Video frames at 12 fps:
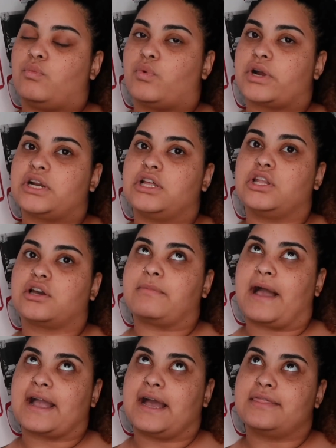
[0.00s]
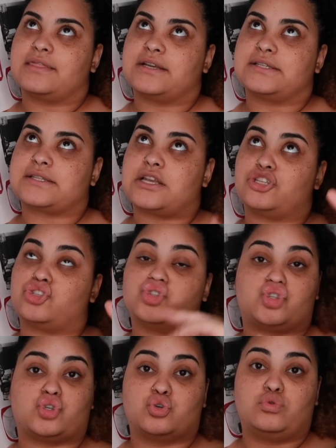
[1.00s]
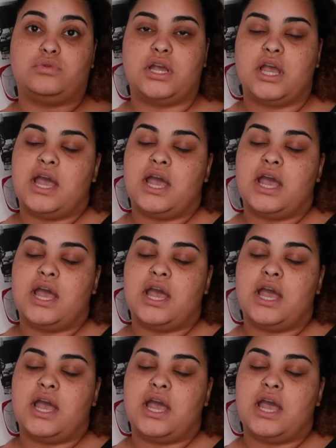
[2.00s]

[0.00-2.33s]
We're gonna look back at this in June